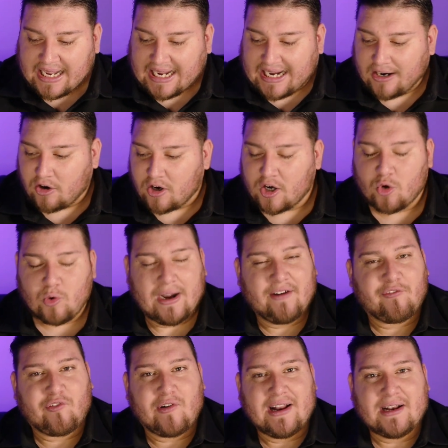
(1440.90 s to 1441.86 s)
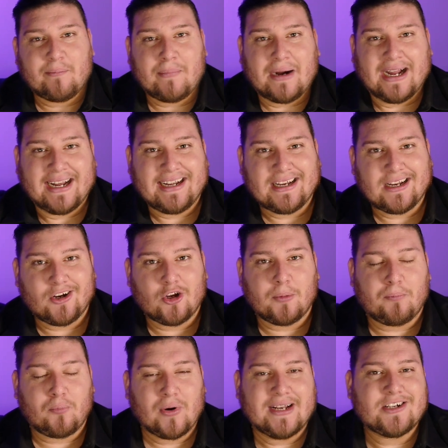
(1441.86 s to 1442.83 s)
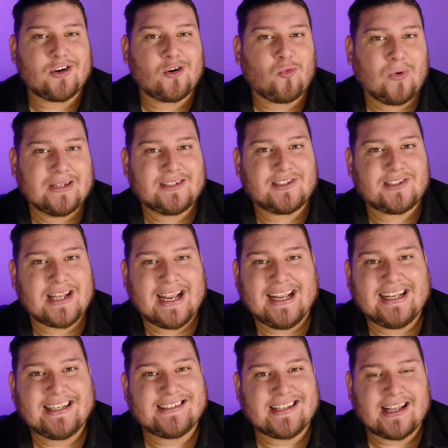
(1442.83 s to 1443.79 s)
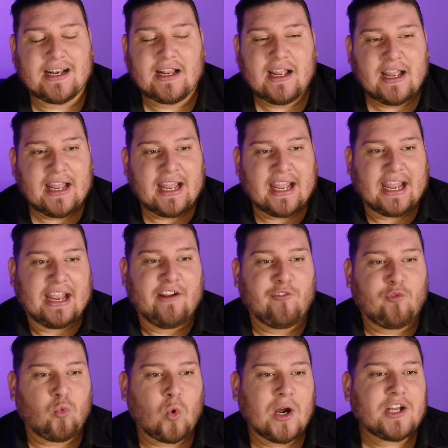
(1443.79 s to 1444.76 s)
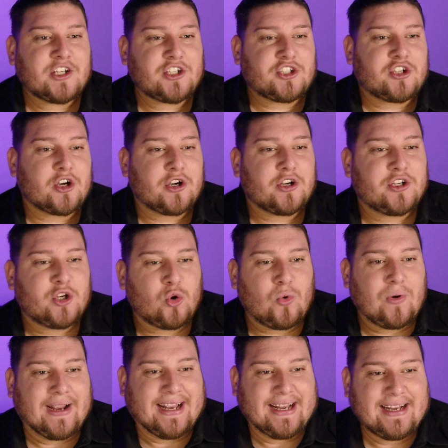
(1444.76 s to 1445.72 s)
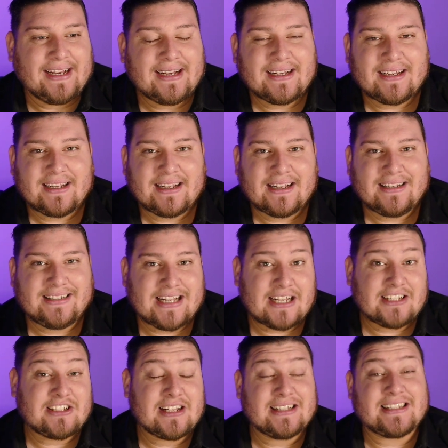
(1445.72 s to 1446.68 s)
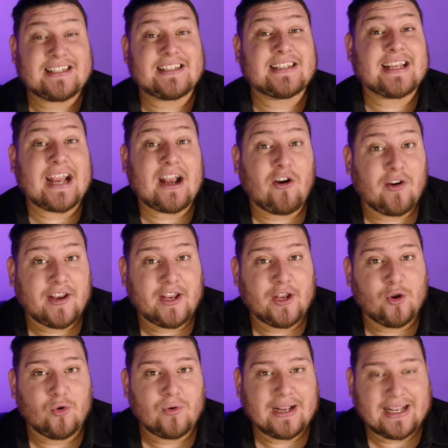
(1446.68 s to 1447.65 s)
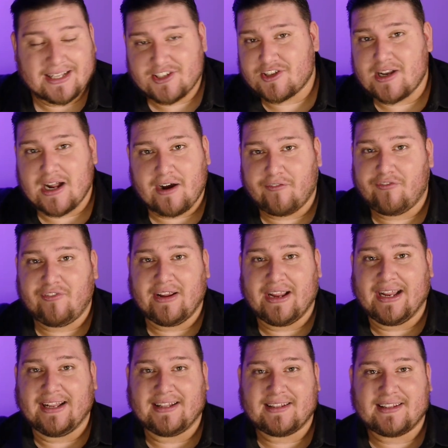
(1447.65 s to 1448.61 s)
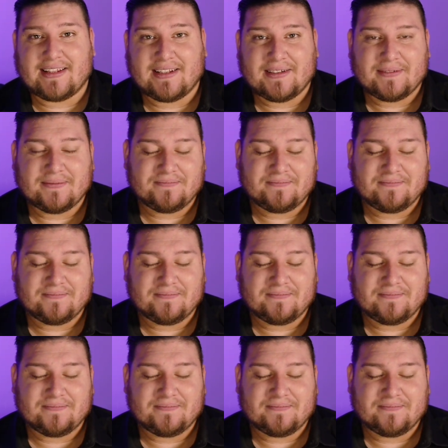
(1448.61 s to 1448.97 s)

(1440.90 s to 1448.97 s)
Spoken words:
I heard a great friend of mine, a good preacher, once say, he said, if what you're doing doesn't scare you, it's not faith.